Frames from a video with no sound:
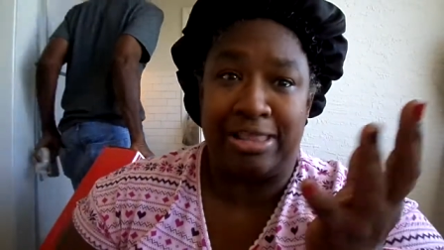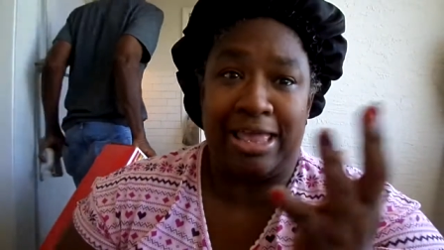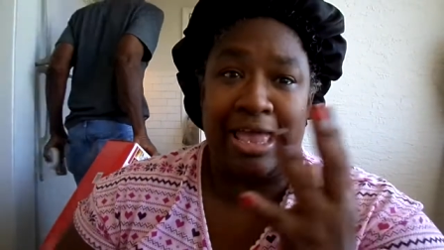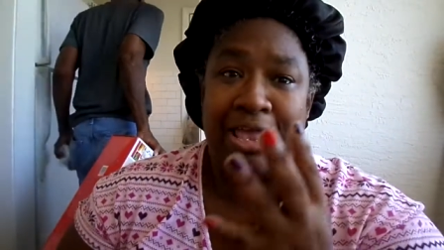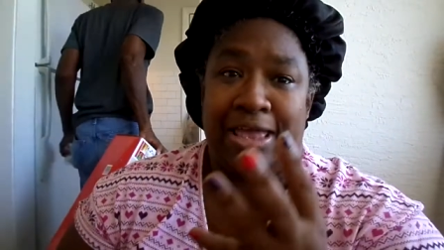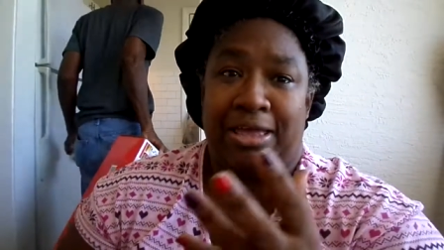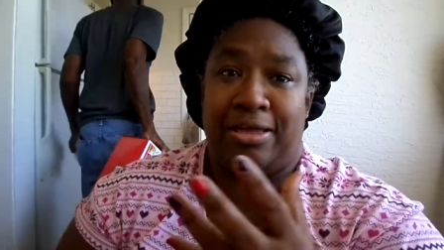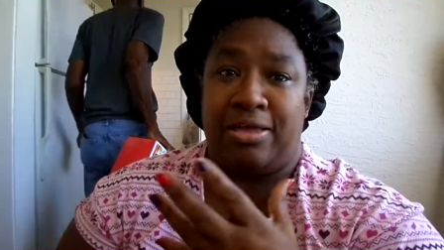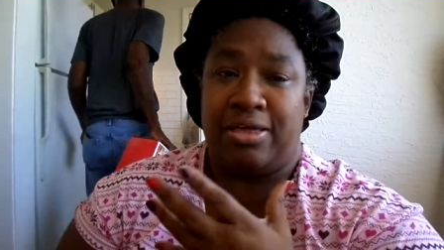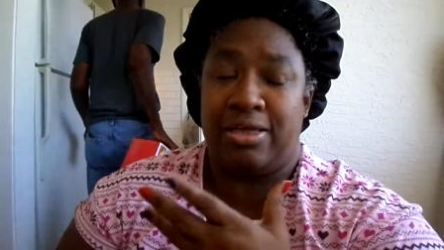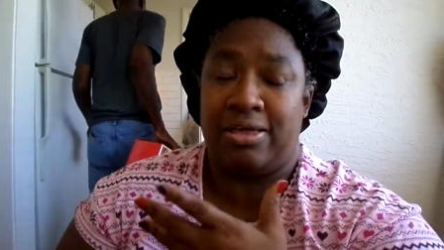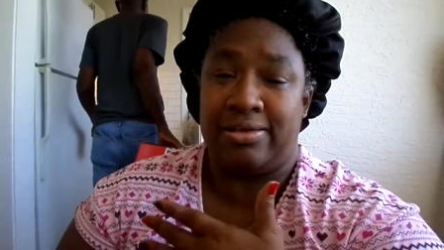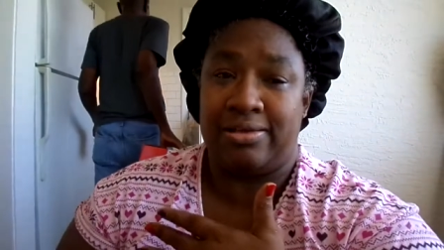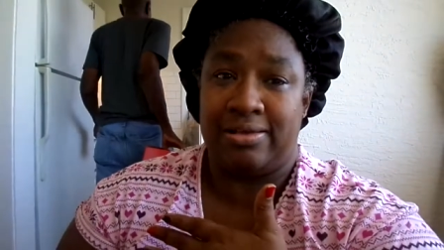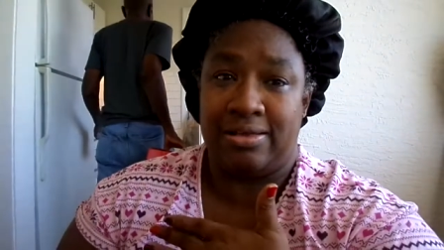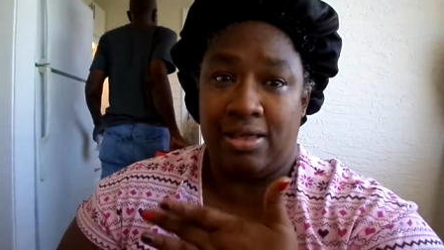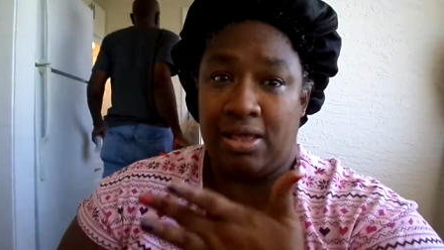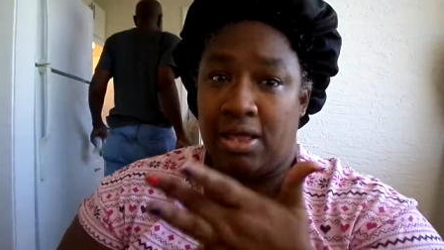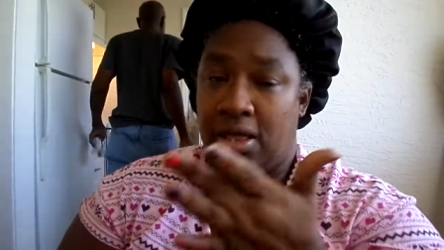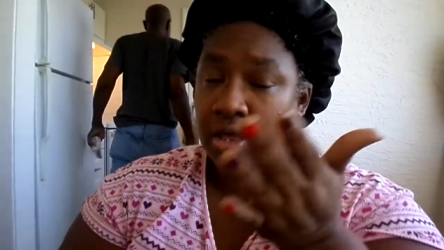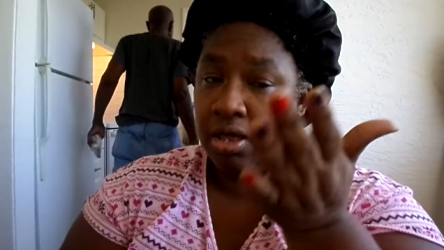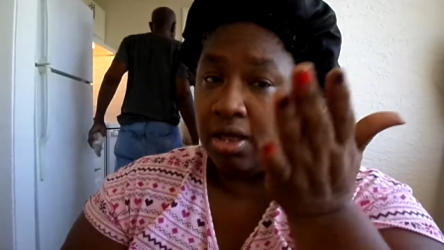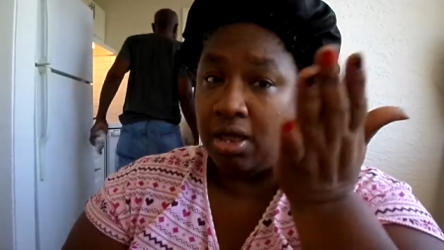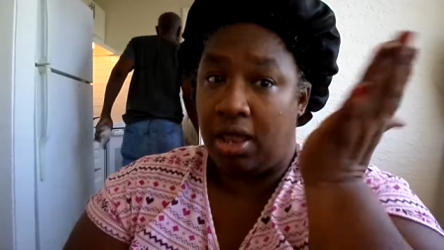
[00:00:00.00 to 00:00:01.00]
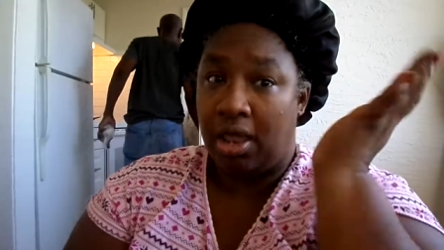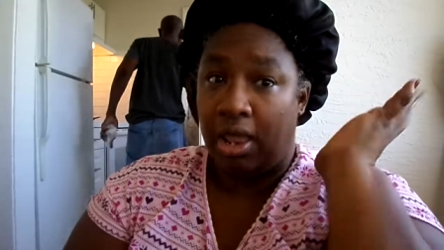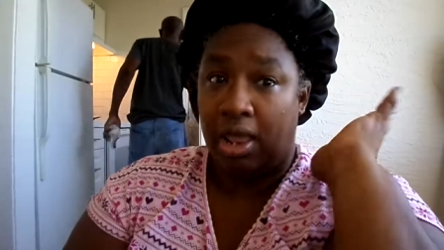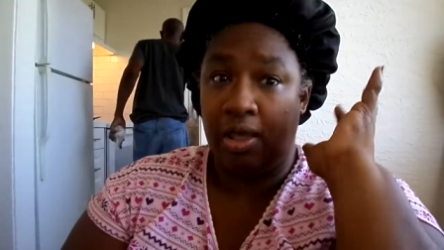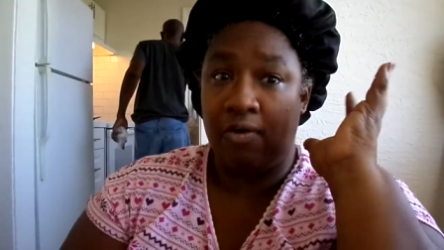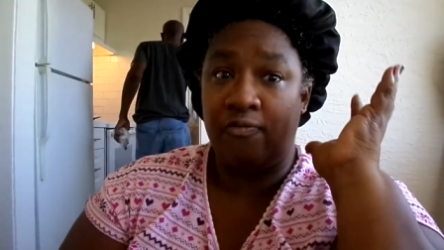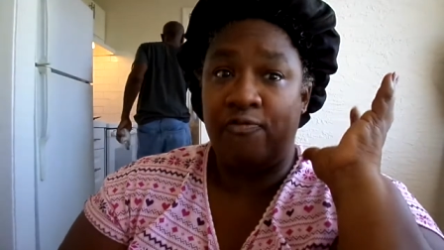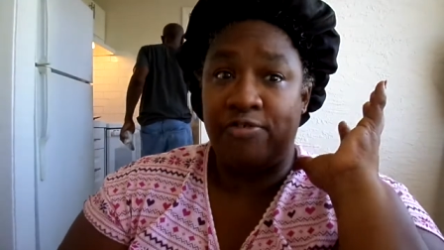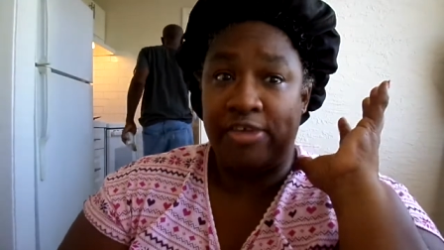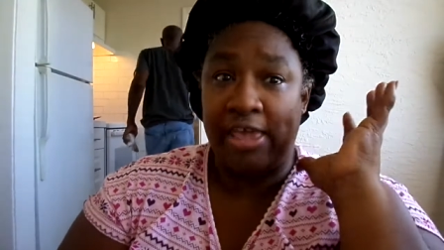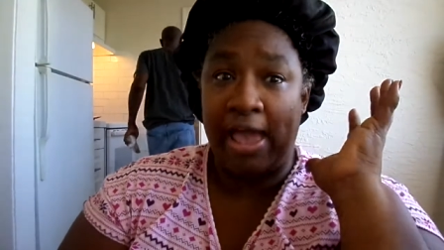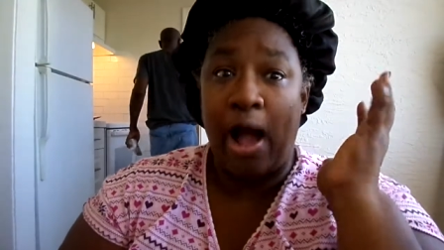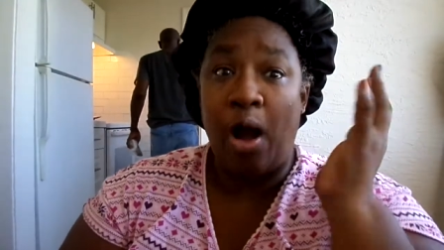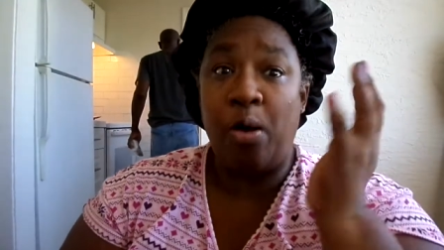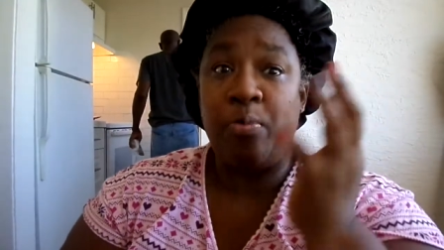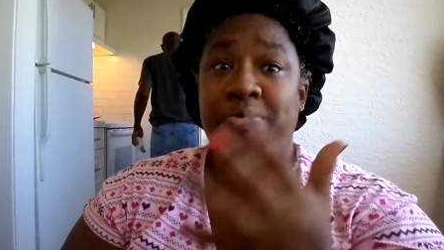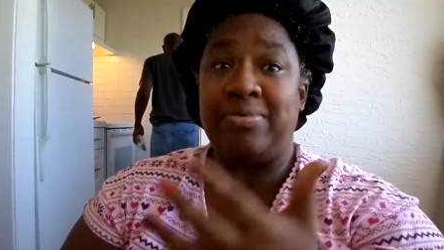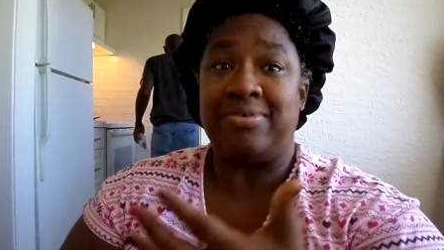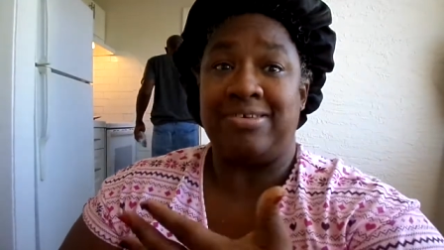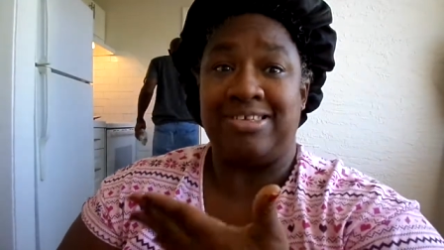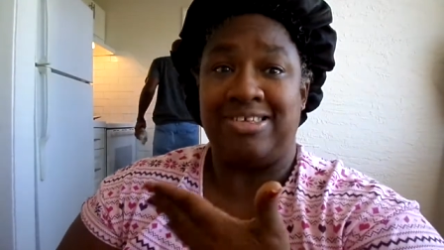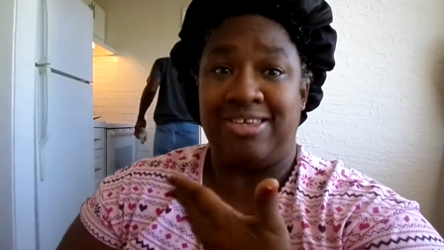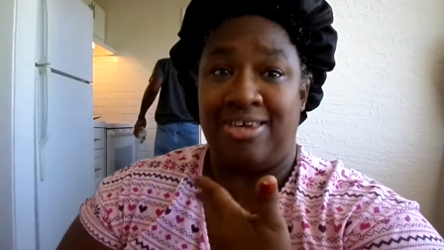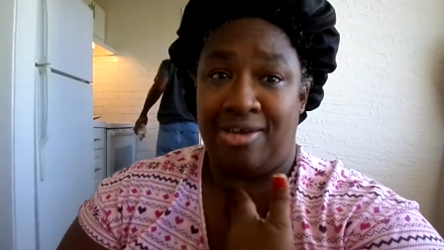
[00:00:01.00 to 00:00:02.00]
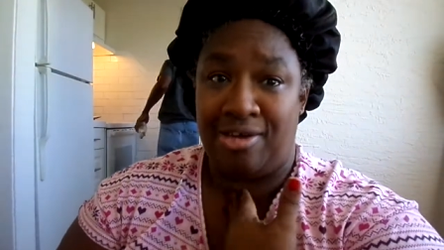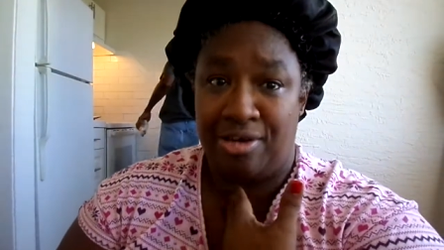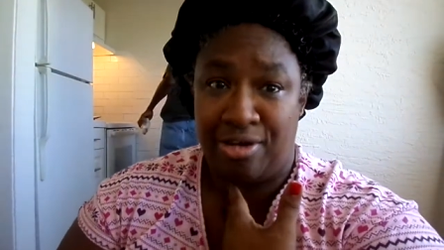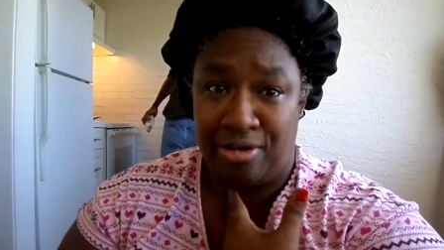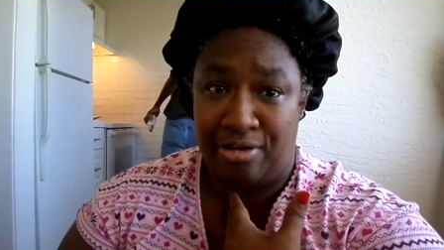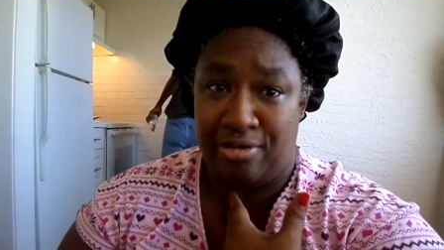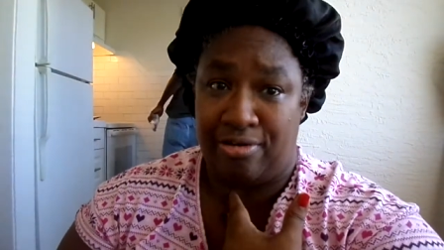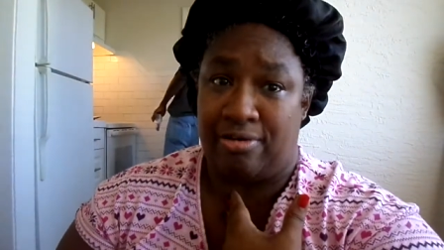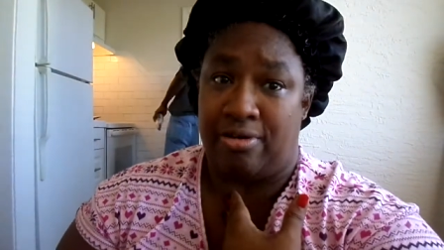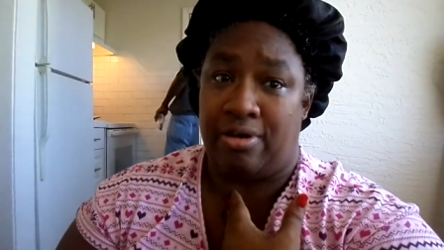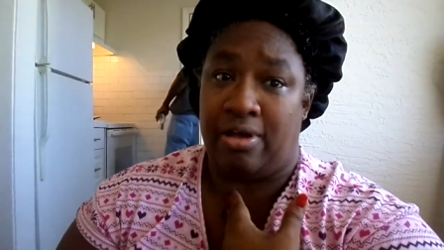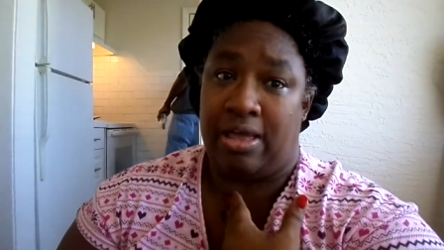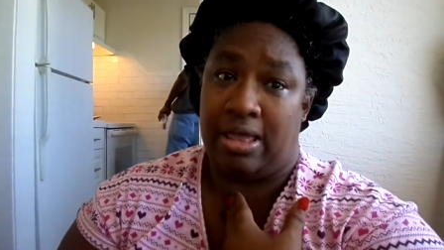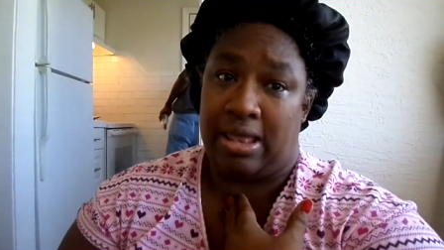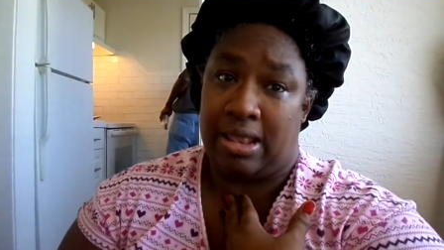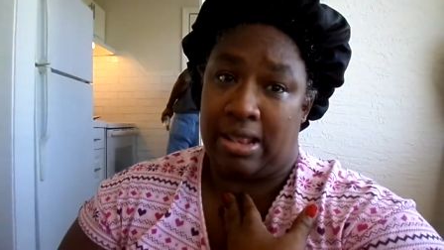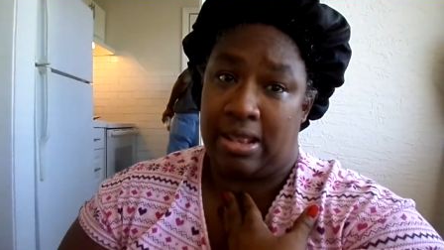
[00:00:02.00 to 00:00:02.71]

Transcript: like if y'all was here,